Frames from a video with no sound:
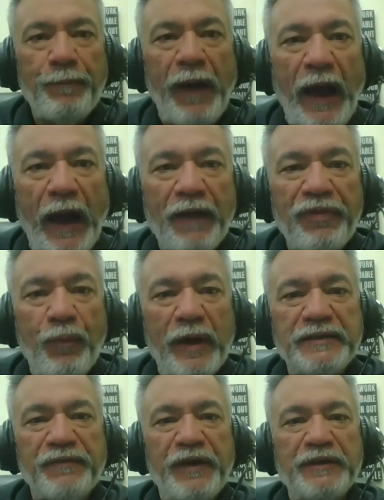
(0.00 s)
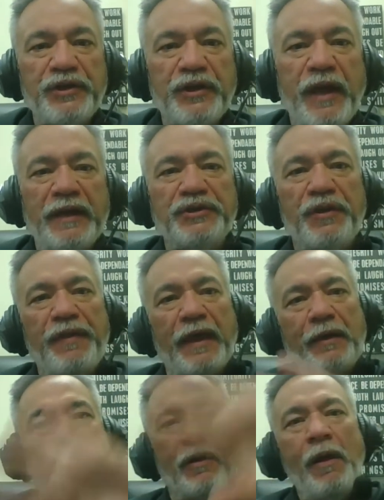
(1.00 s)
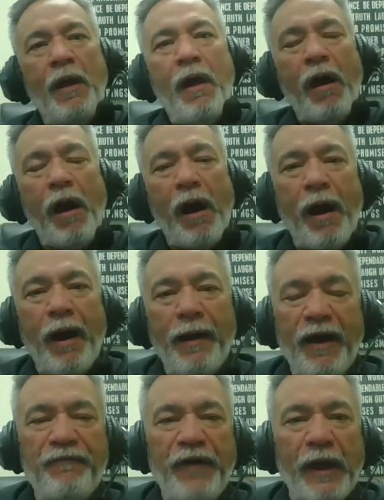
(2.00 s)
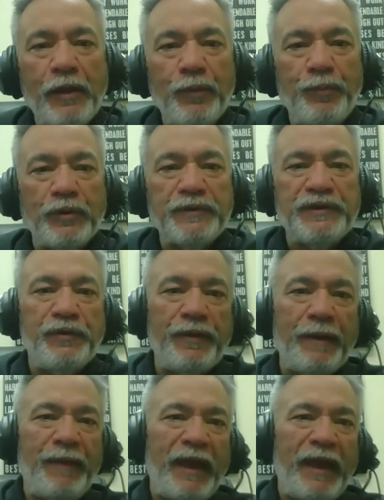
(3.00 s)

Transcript: pathways of education that are available to them.